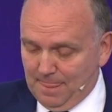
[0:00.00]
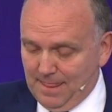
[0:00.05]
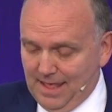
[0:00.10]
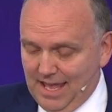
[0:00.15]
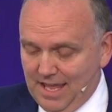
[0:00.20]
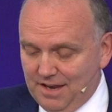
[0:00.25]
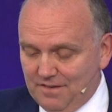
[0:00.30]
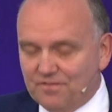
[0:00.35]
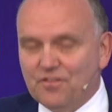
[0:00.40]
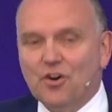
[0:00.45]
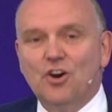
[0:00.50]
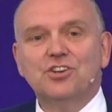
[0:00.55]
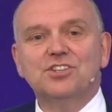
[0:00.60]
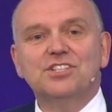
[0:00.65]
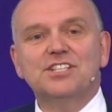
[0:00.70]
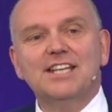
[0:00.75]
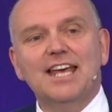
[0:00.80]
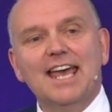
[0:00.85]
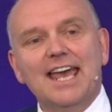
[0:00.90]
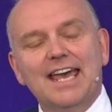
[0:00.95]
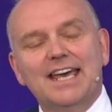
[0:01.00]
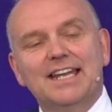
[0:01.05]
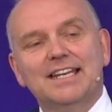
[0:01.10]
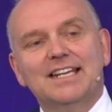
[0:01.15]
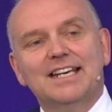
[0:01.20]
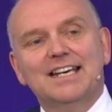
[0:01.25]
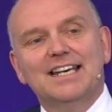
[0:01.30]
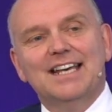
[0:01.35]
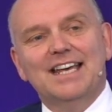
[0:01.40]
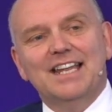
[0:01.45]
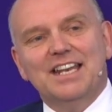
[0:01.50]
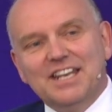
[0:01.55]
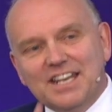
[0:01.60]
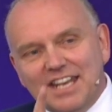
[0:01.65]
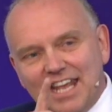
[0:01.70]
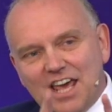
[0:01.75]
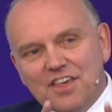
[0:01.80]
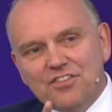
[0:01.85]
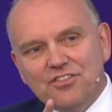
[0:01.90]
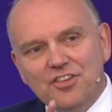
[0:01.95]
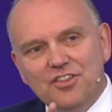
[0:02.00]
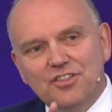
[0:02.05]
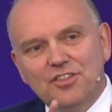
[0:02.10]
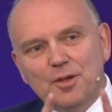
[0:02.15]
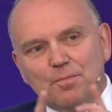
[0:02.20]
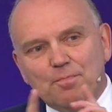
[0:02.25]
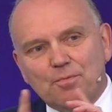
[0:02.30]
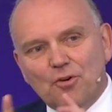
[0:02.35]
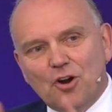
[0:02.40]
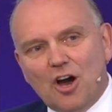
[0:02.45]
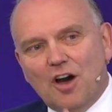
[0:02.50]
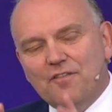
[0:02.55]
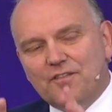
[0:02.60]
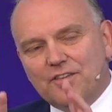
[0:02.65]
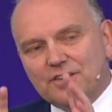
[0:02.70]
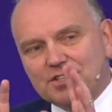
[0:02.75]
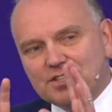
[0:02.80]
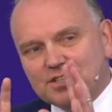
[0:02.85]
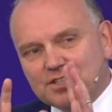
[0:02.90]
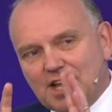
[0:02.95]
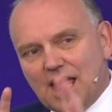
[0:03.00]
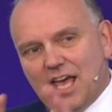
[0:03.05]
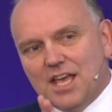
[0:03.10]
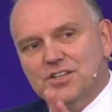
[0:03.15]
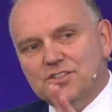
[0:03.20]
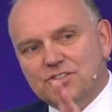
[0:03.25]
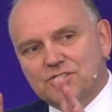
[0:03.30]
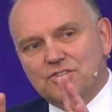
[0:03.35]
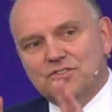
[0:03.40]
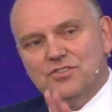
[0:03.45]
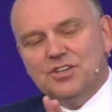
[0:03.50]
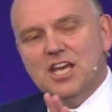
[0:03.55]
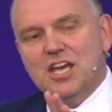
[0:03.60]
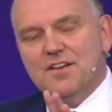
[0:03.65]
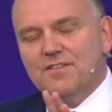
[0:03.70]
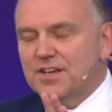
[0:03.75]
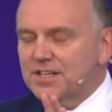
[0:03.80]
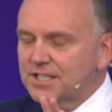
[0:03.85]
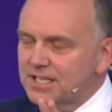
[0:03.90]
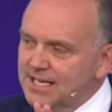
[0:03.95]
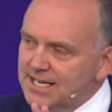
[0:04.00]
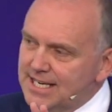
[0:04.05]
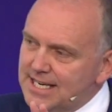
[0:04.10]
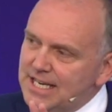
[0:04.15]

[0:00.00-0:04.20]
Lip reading: in verse 10, Nathan the prophet says to David,